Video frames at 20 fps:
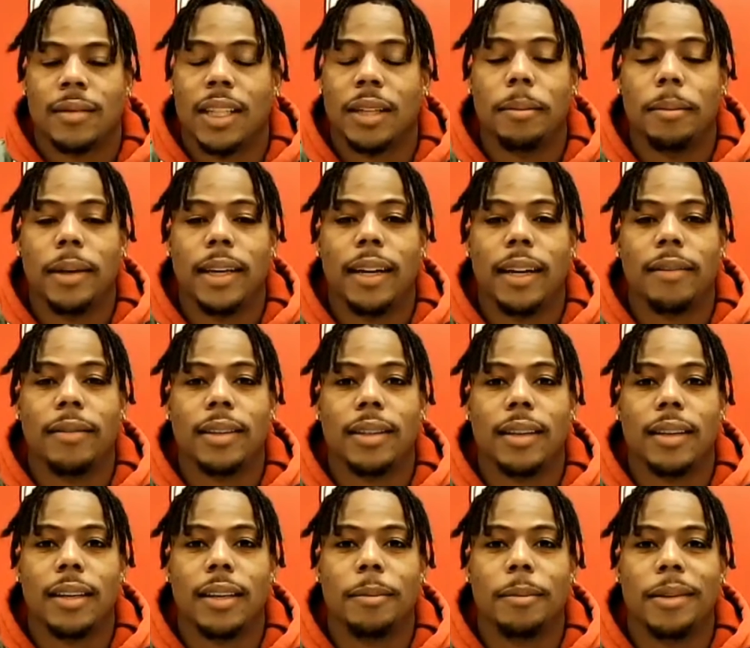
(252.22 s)
it meant
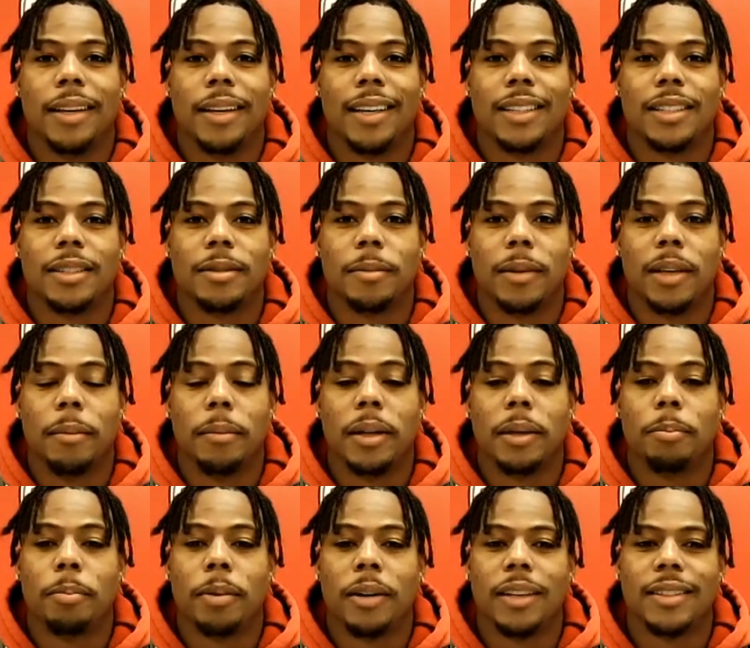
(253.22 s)
everything to be honest, man.
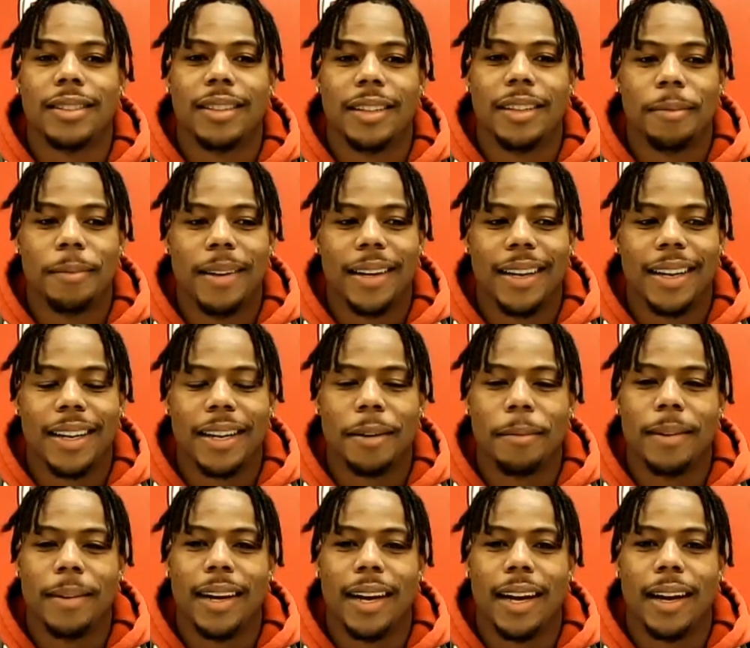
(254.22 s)
Me personally, man,
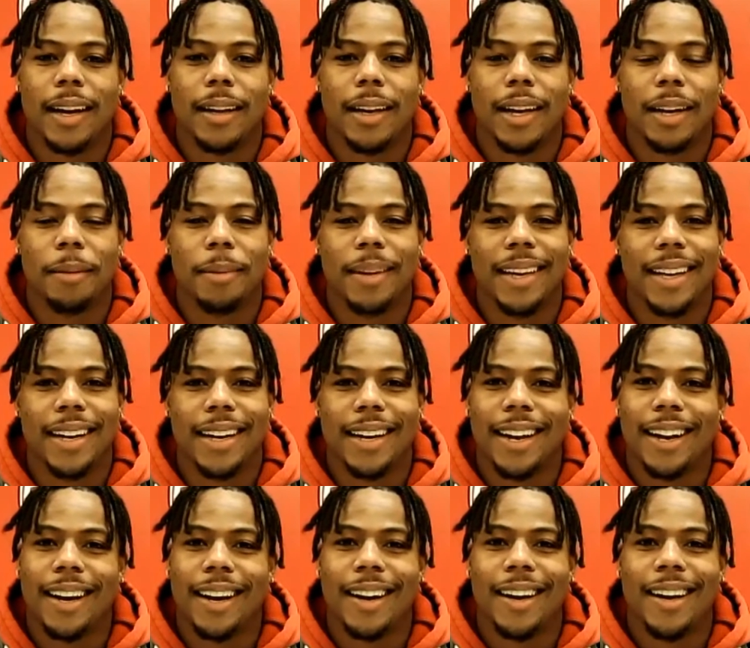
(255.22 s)
coming out at the beginning,
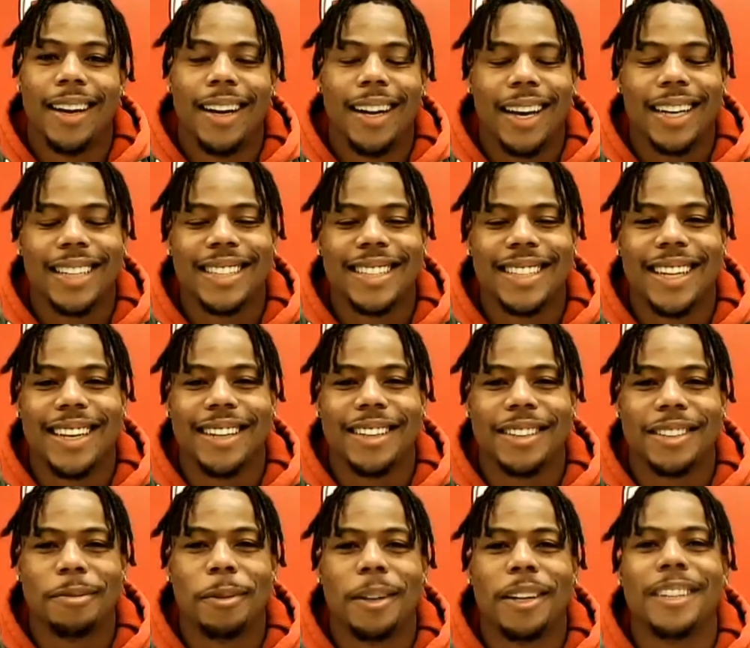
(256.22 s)
I I, I shedded a
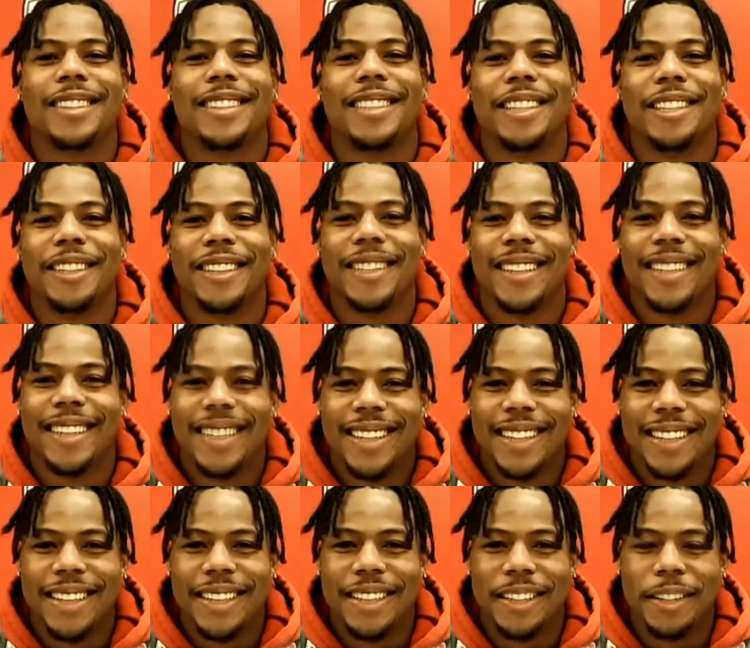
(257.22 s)
small tear,
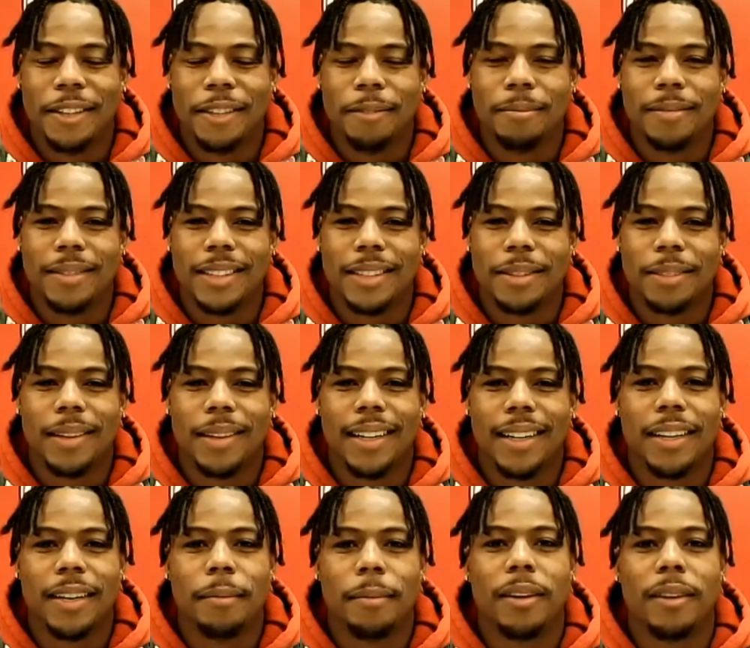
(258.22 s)
um, just playing
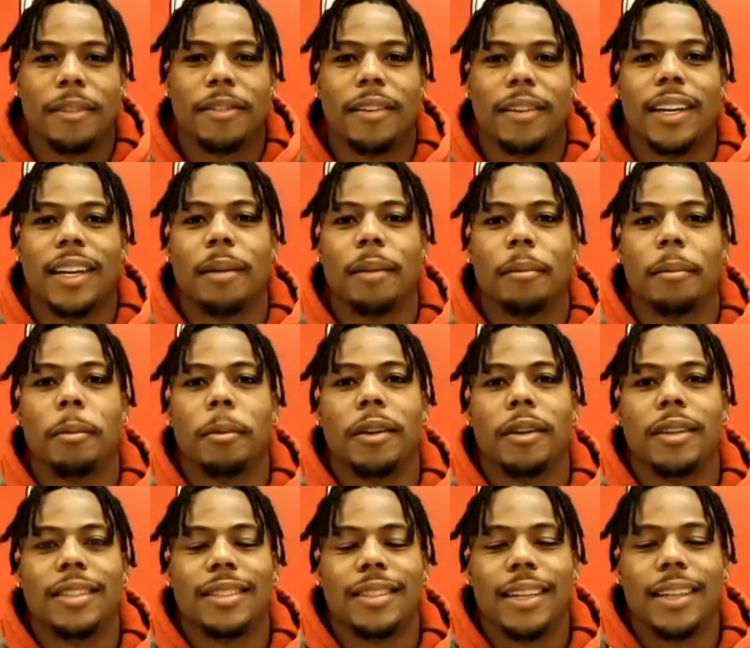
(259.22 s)
here my final game at
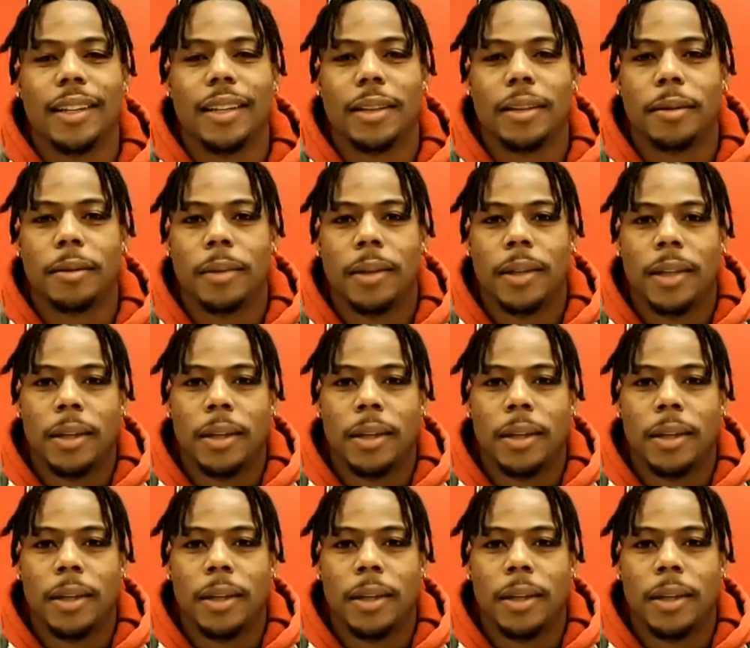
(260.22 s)
Martin Stadium.